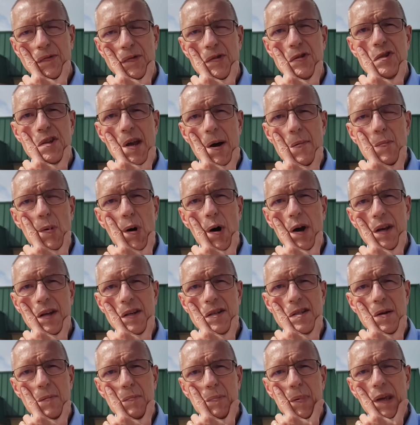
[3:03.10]
for
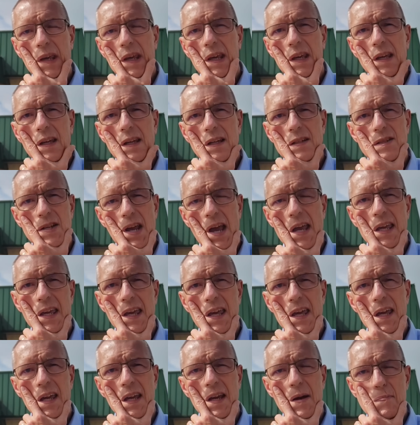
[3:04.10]
someone to be
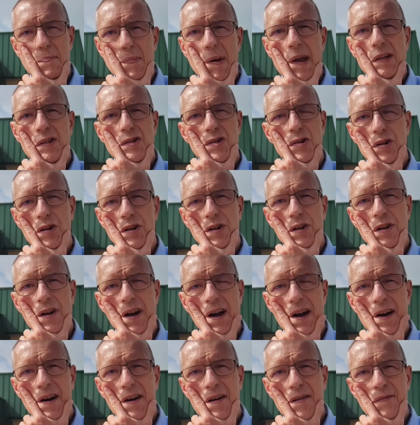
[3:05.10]
taking a picture
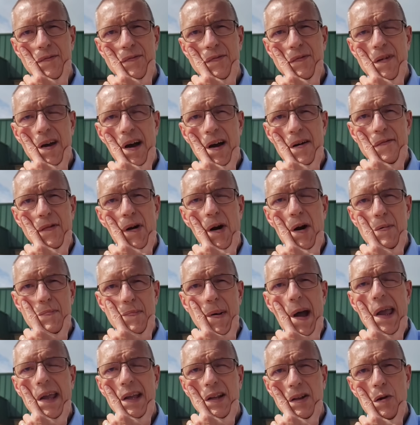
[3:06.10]
of our
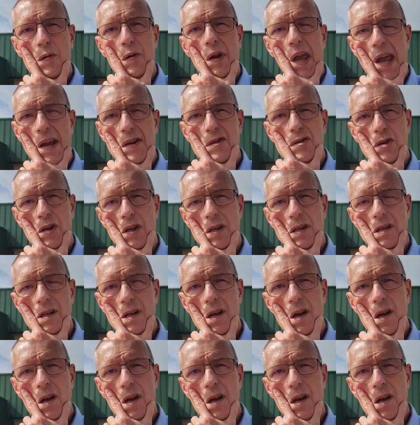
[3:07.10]
bank location